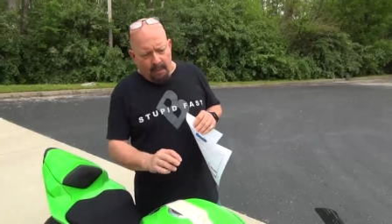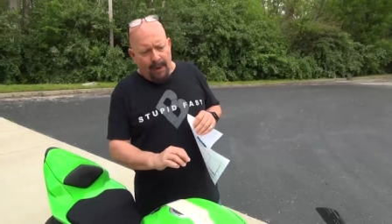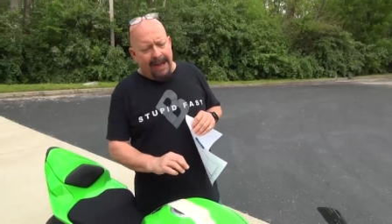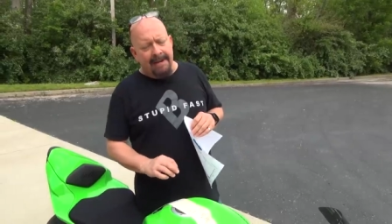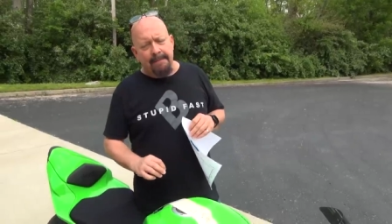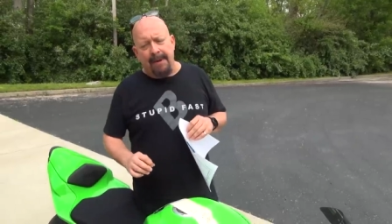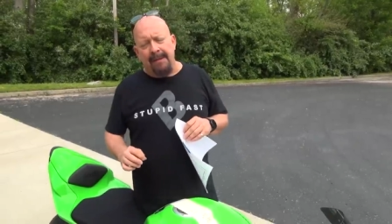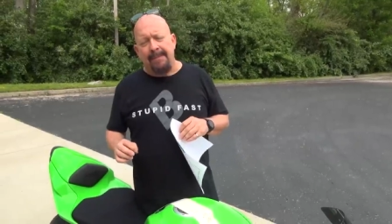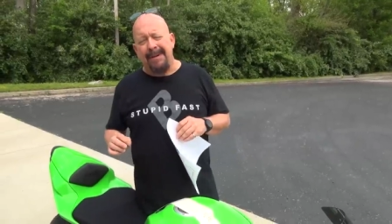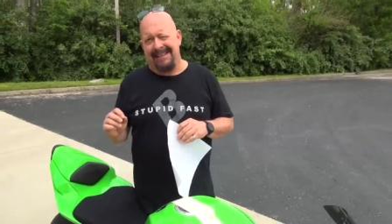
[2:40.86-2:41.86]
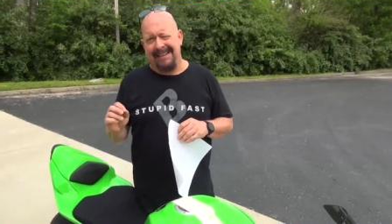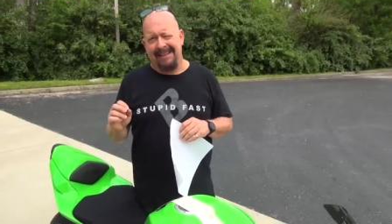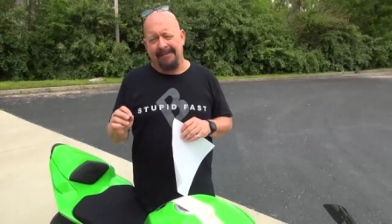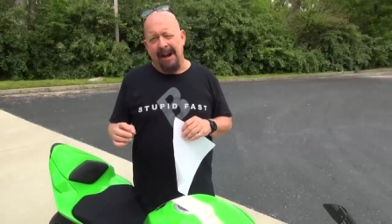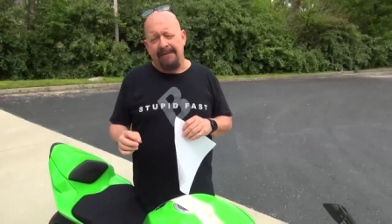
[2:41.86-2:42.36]
We didn't bump
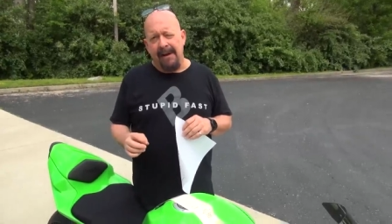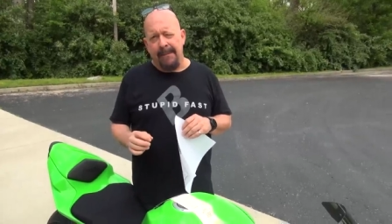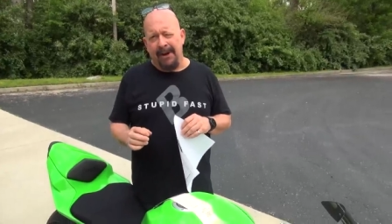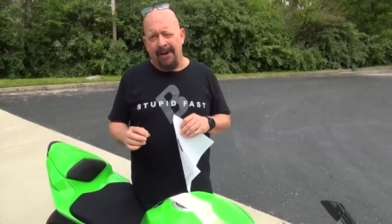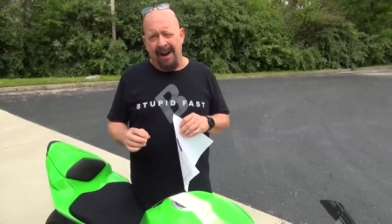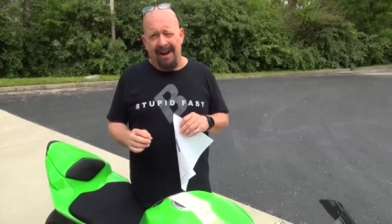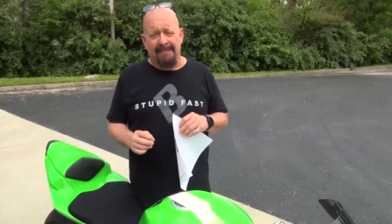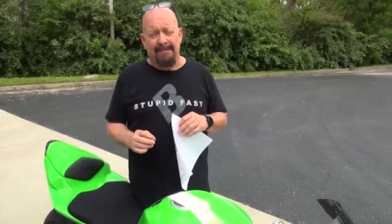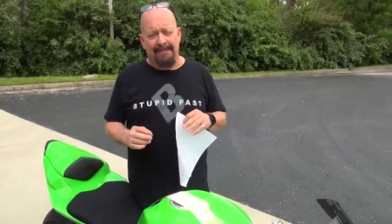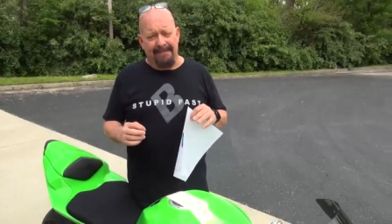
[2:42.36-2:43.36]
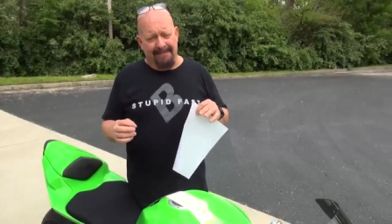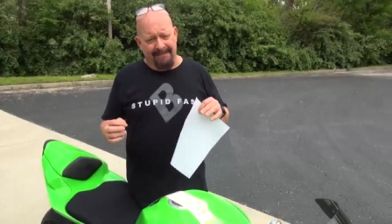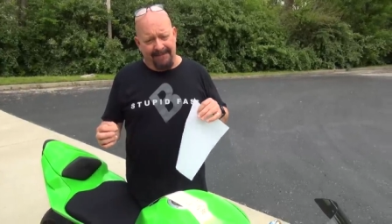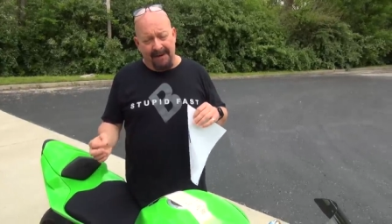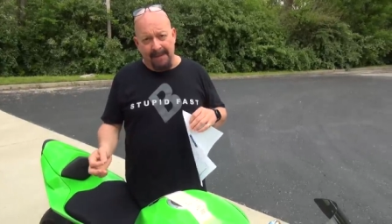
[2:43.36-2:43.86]
the rev limiter up
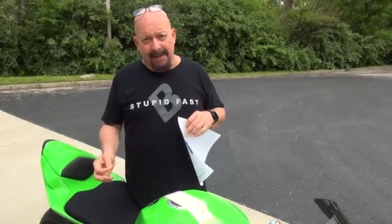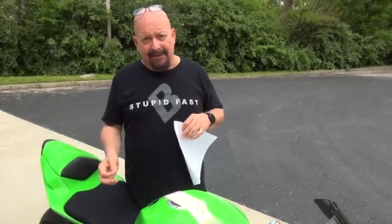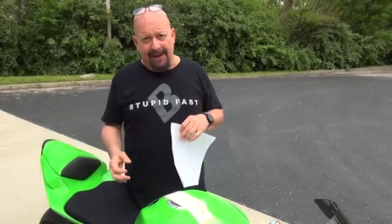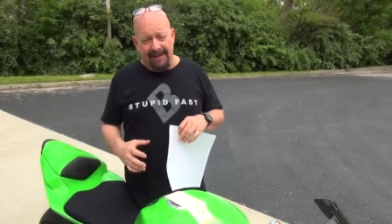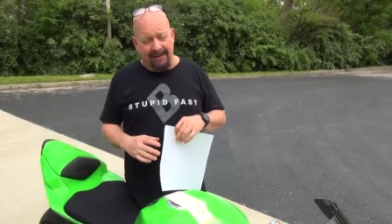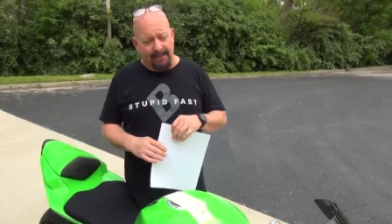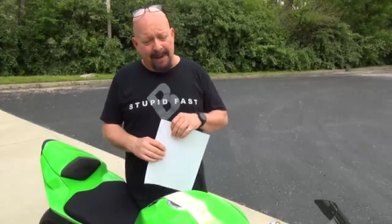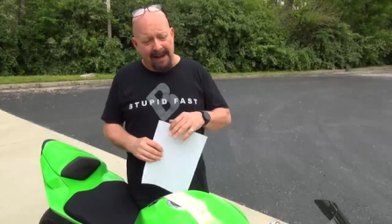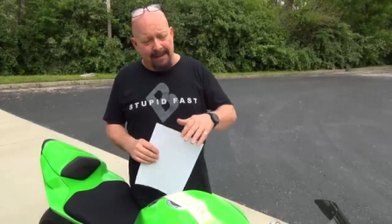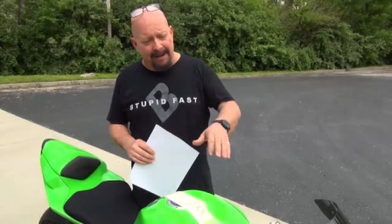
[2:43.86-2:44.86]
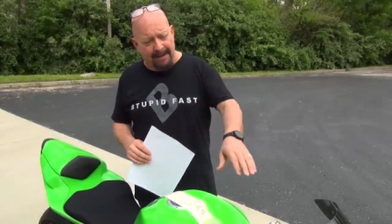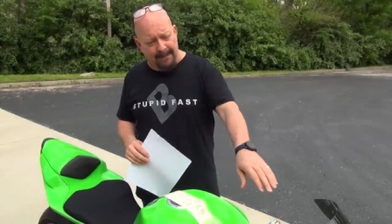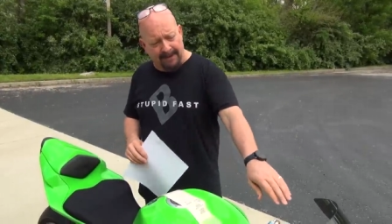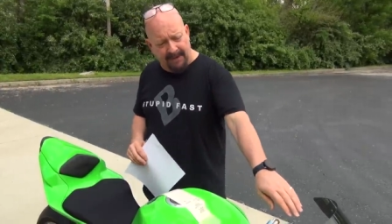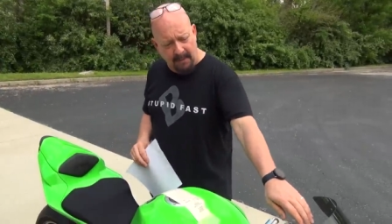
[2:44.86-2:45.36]
very much on this bike,
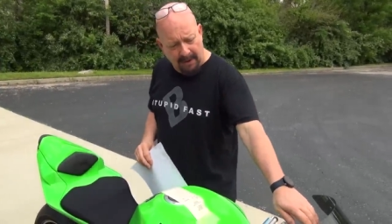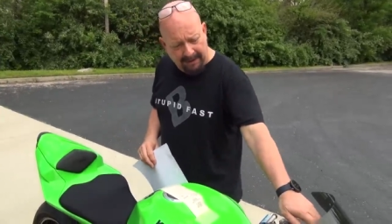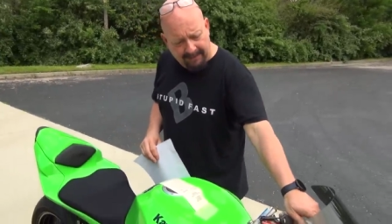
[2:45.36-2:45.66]
but if you want